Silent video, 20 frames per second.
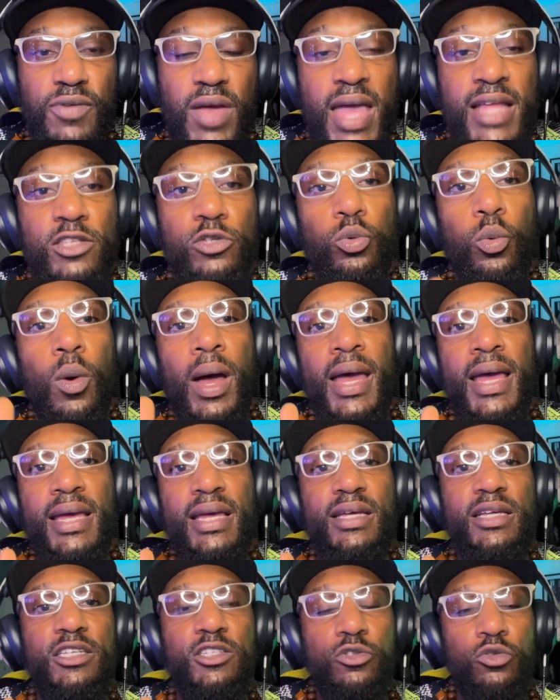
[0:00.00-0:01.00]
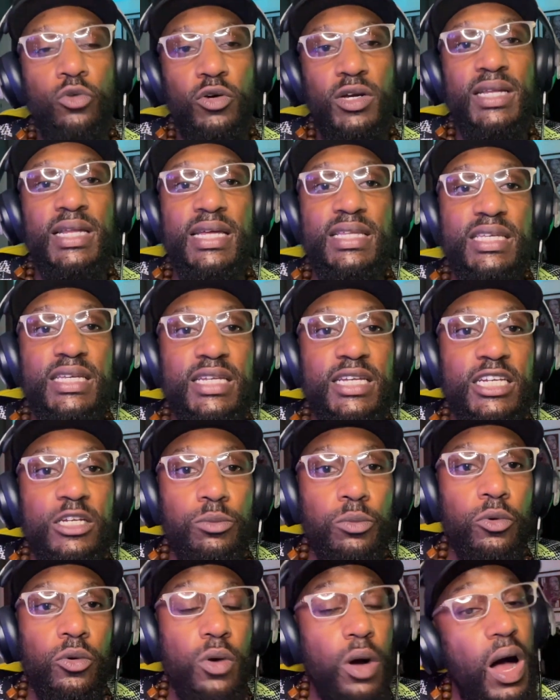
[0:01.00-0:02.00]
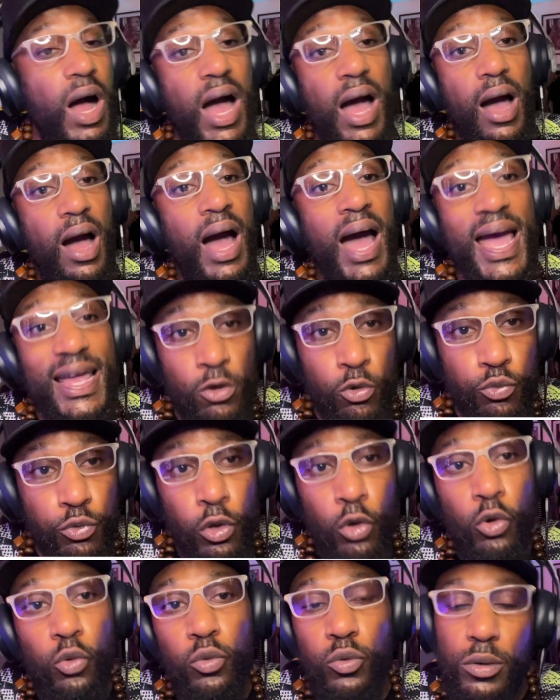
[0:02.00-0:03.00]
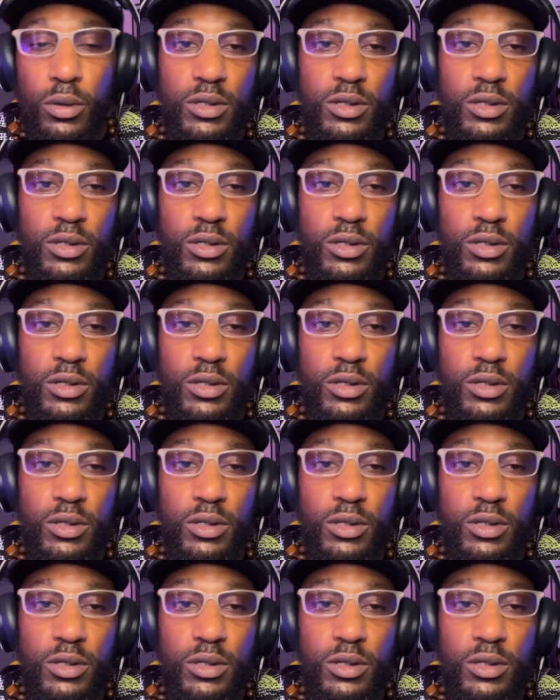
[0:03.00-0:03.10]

hence why it's not connecting anymore. I don't know.